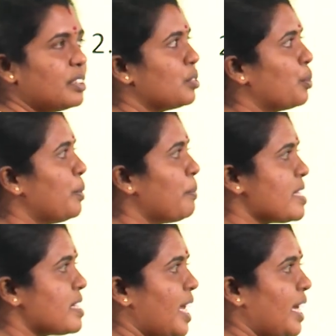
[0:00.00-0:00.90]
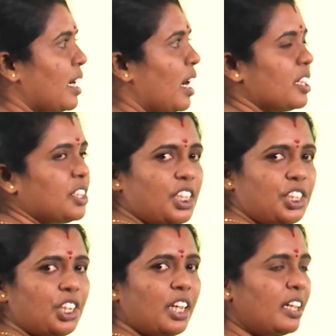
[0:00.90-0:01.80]
So we must take our
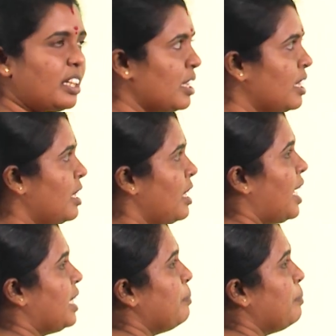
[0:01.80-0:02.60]
teacher at the